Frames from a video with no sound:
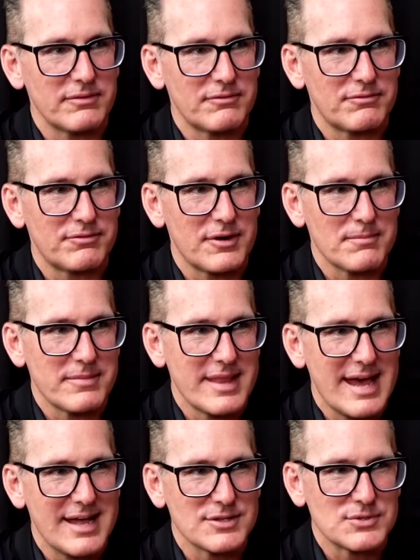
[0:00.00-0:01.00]
from
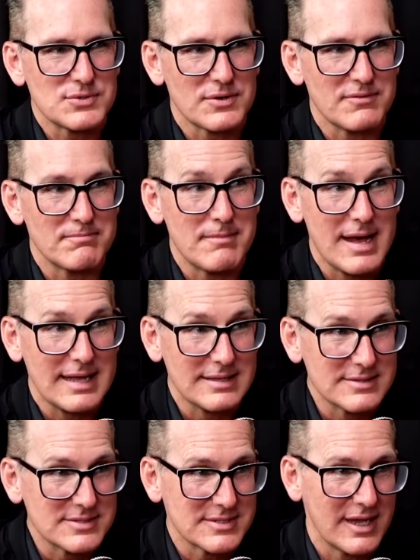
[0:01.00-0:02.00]
that sort of
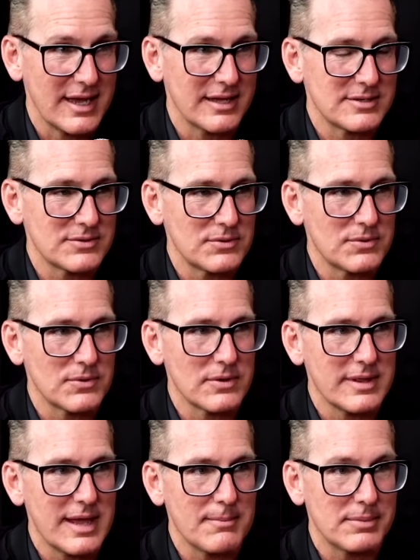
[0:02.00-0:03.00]
mindset
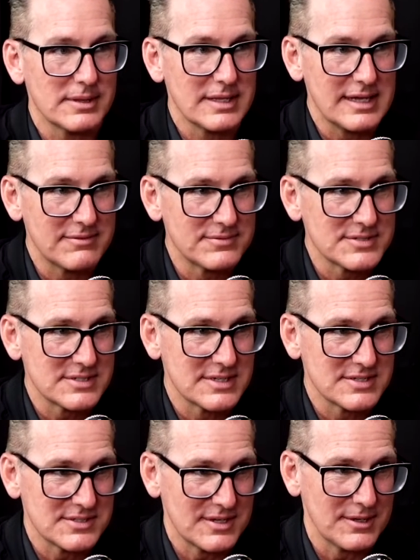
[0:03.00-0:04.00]
or that belief
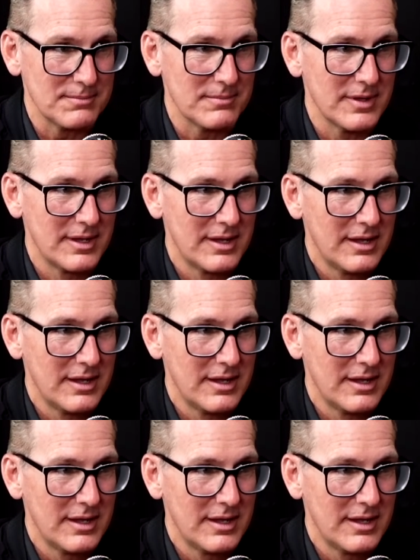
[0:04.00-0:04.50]
system